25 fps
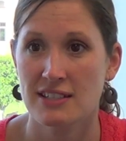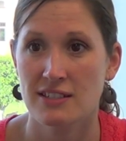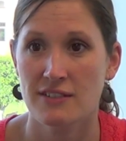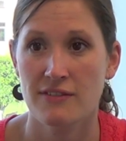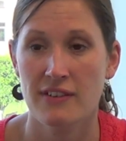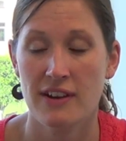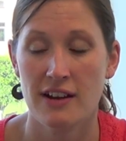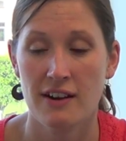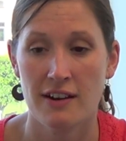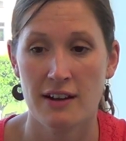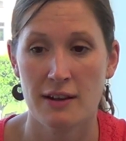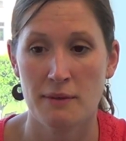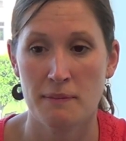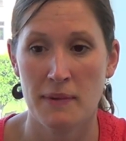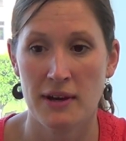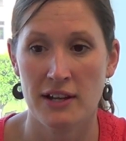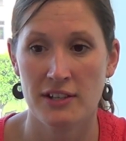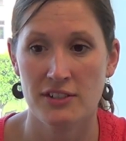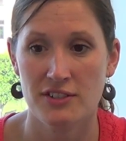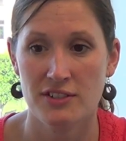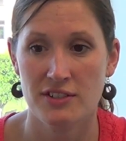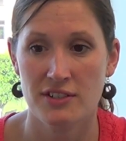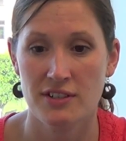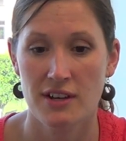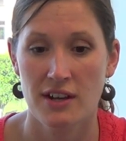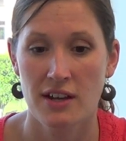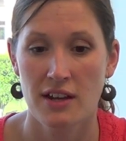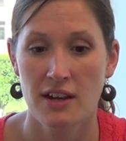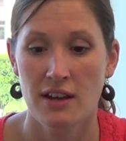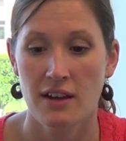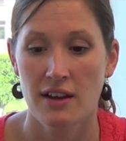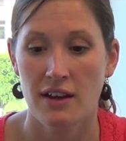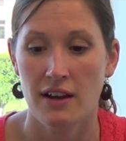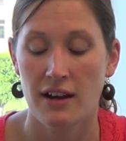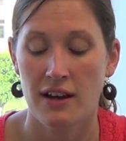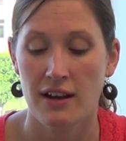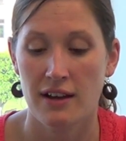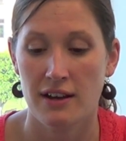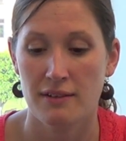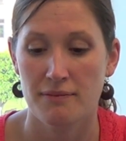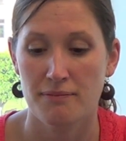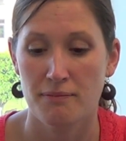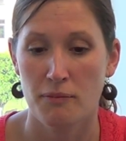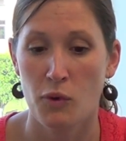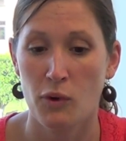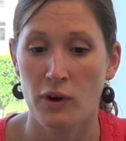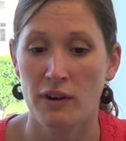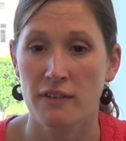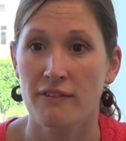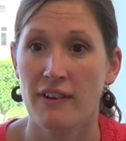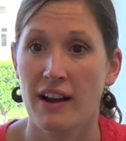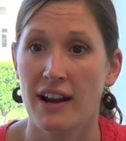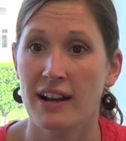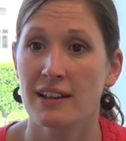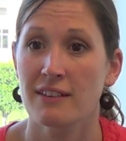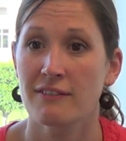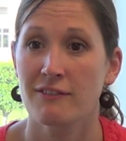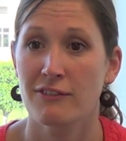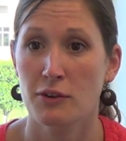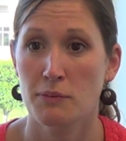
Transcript: it's very much more inviting